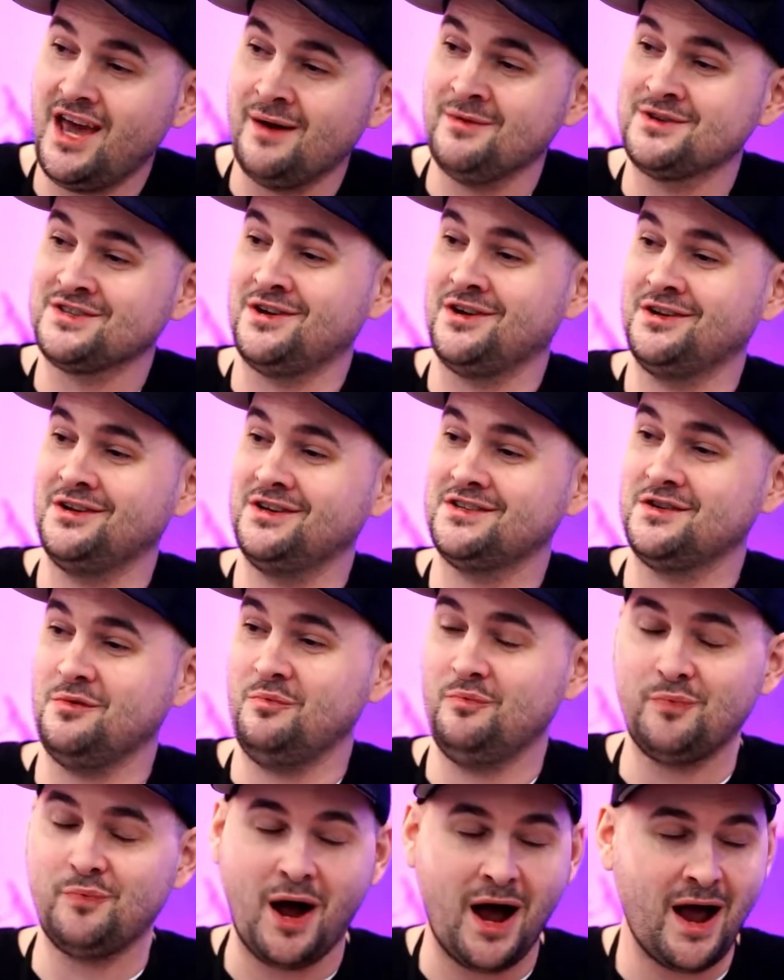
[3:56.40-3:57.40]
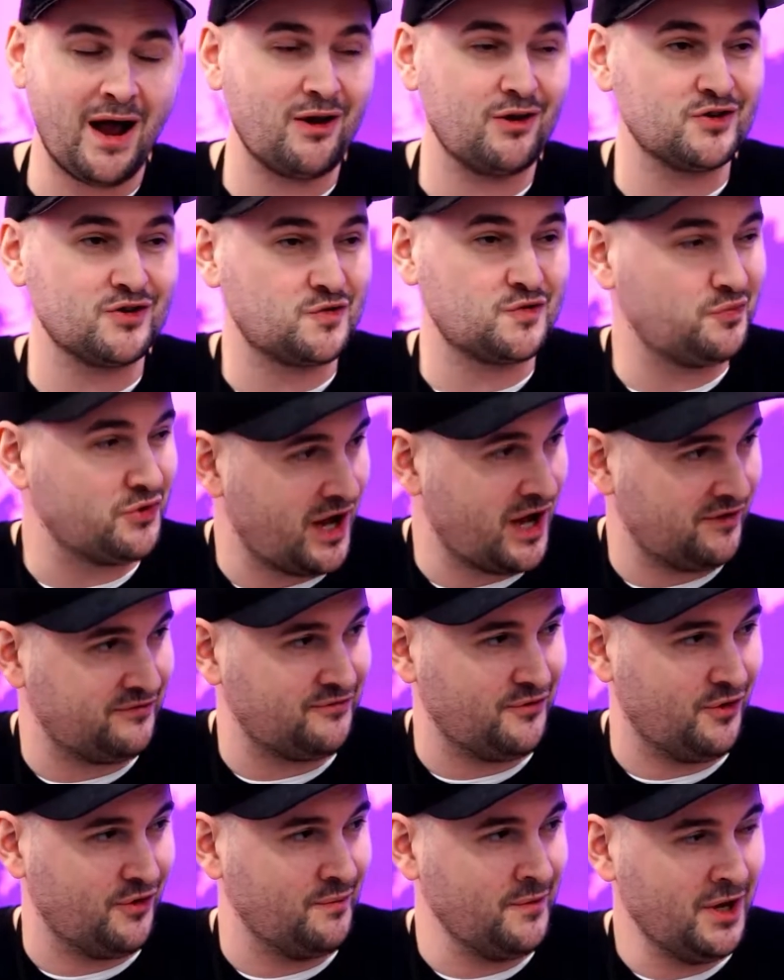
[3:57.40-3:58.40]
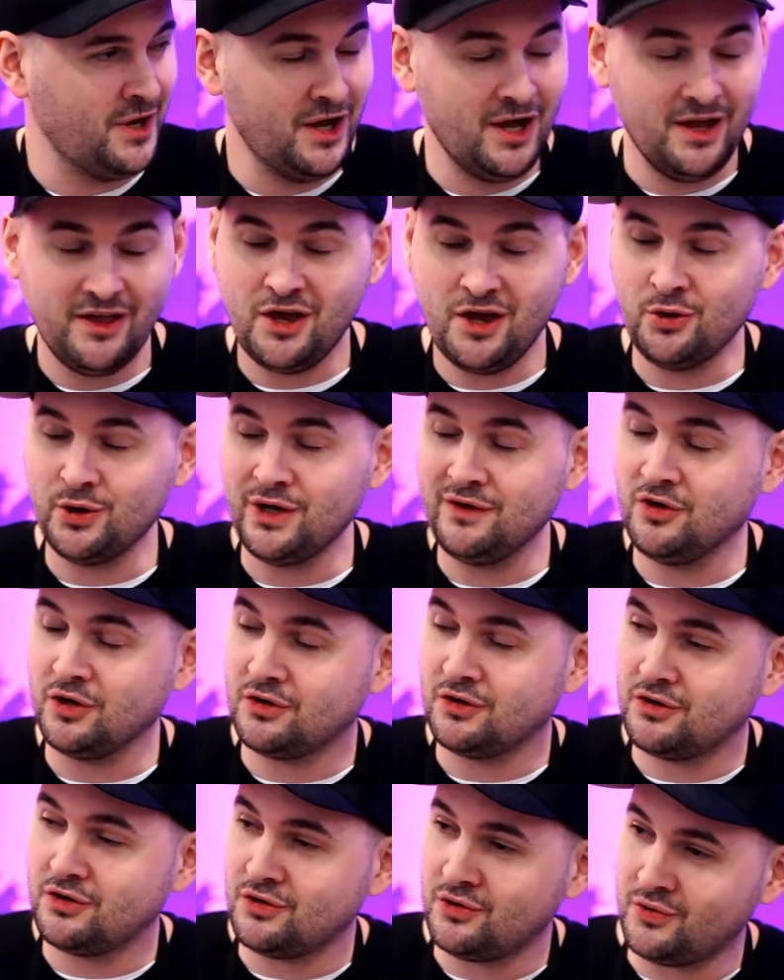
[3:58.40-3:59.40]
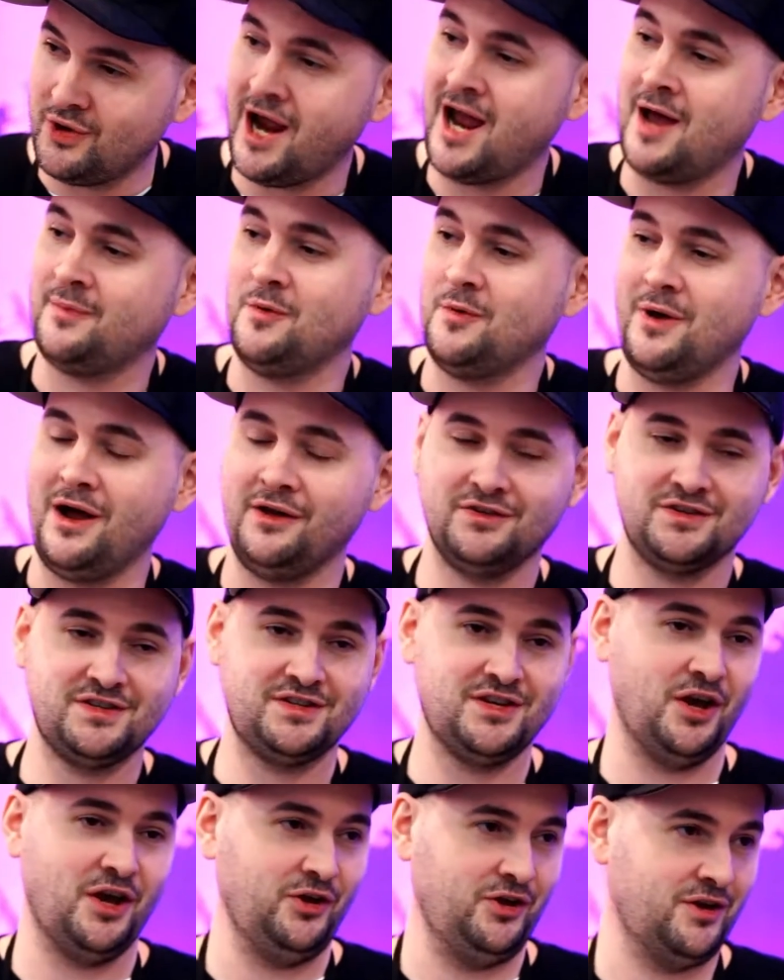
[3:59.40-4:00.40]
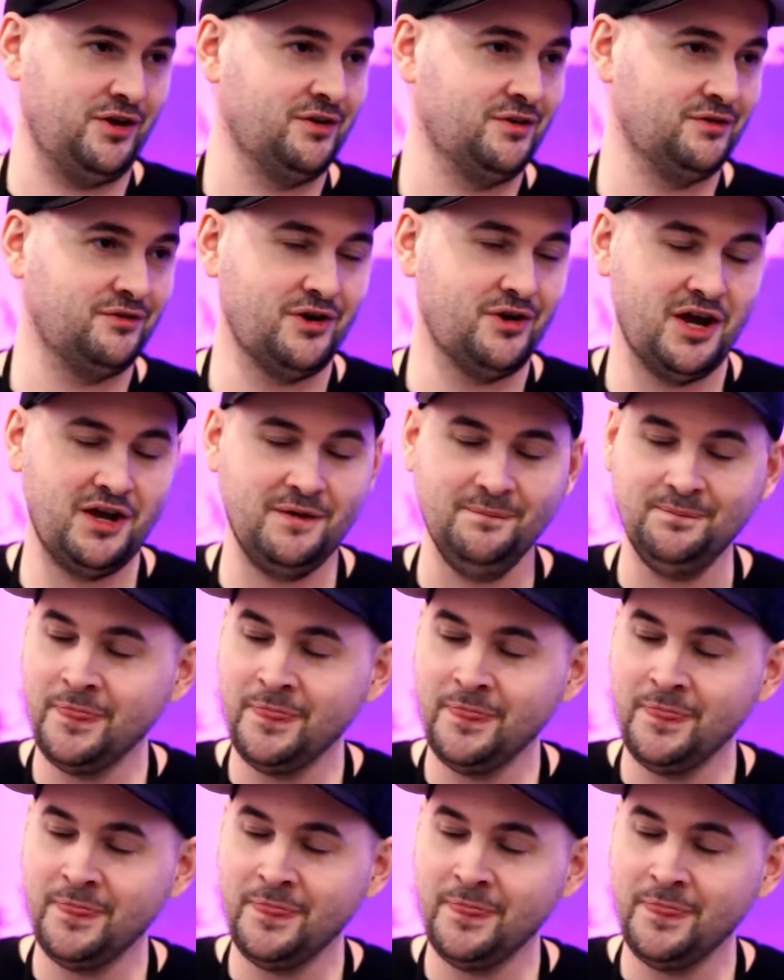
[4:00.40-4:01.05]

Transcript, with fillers: Amazon is a buyer's platform they don't give a crap about the seller, right?